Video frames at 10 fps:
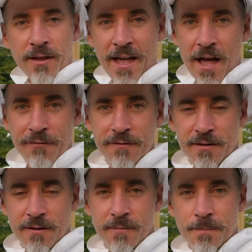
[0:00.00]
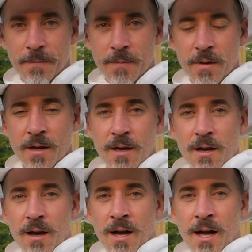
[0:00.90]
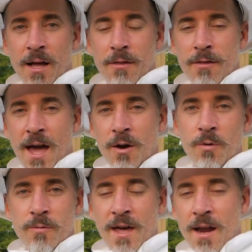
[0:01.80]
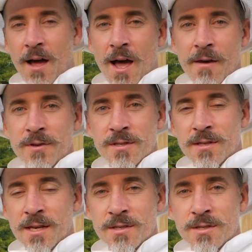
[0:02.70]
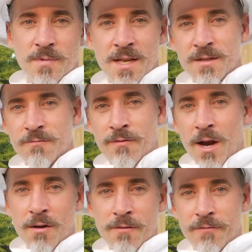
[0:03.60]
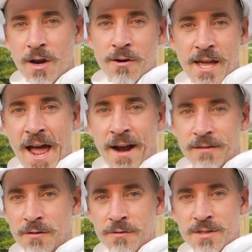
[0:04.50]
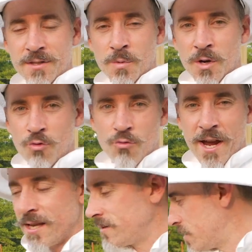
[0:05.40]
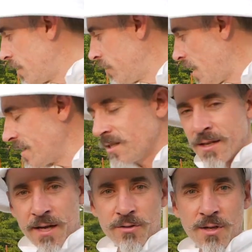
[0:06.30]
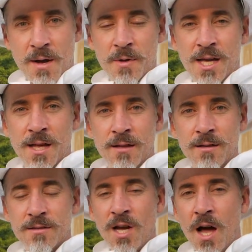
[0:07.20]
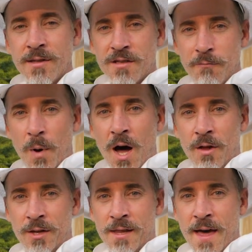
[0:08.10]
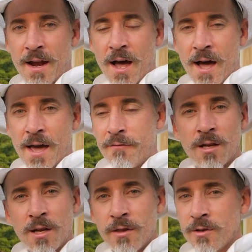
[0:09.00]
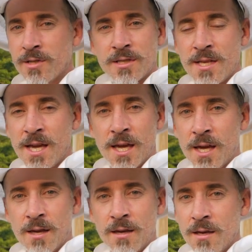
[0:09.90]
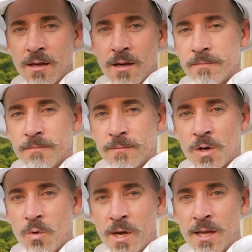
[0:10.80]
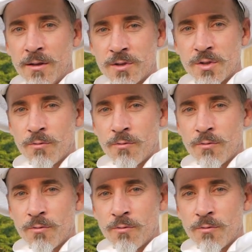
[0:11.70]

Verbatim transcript: left. That hive is very, very active. It's doing great. Lots of nectar coming in, tons of pollen in that hive. They're stinging. The queen looks